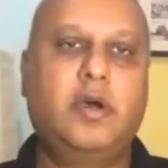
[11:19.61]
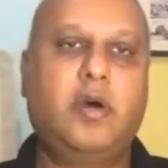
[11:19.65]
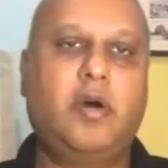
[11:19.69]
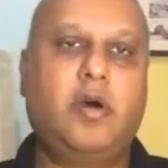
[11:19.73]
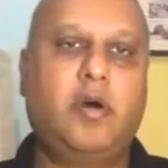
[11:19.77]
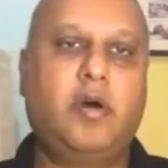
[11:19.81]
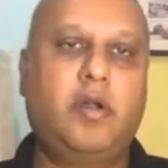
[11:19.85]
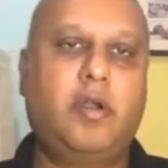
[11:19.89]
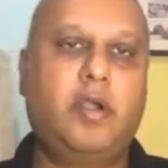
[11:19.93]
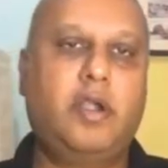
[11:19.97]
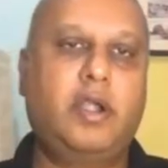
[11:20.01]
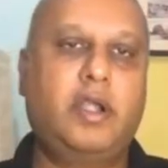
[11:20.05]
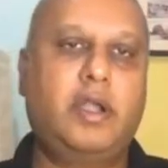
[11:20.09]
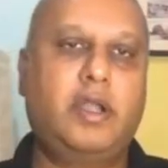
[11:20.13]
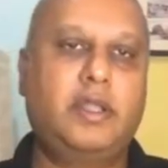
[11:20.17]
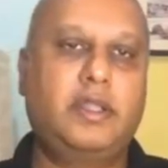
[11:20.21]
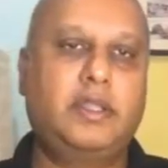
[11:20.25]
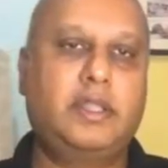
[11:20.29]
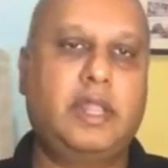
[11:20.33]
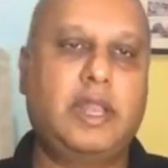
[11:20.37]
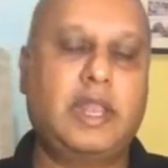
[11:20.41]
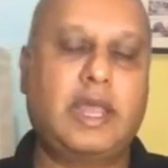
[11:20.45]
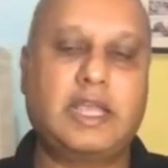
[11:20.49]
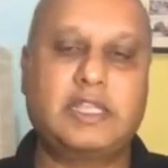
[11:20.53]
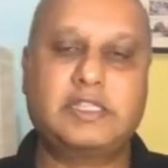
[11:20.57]
or
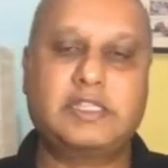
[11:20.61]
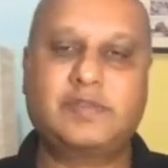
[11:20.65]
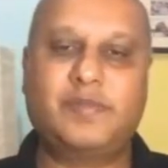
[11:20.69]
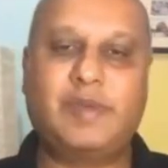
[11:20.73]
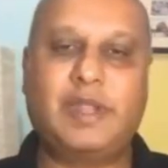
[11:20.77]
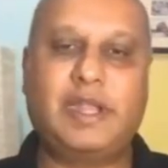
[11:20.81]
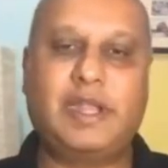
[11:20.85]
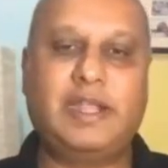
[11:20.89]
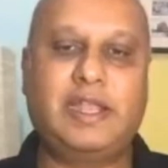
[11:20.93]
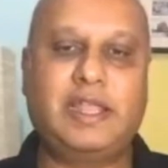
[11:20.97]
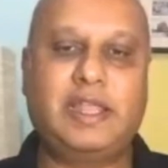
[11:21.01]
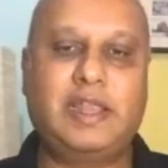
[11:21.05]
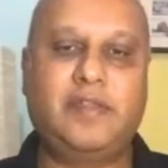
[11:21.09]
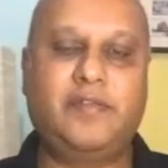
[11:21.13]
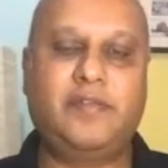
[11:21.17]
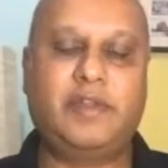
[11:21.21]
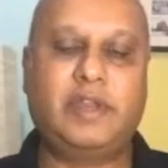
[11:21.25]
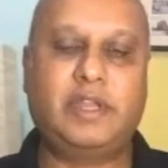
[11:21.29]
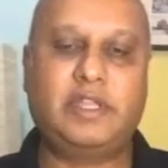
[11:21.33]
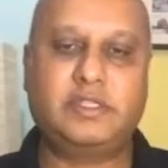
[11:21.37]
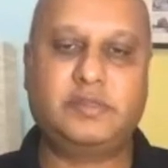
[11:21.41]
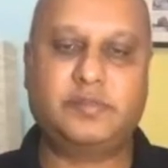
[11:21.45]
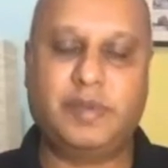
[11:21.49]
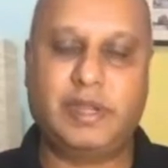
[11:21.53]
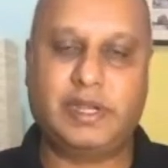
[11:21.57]
the last mile
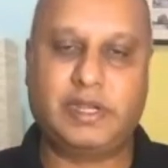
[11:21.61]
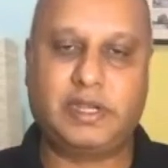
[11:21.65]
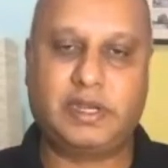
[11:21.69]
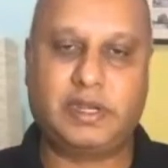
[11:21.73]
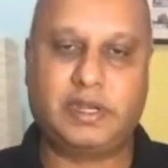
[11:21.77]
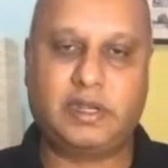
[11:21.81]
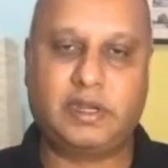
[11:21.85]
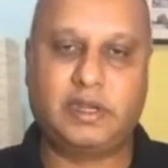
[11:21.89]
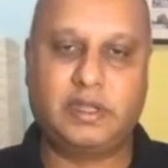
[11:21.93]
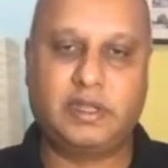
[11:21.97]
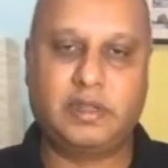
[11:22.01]
deliveries better.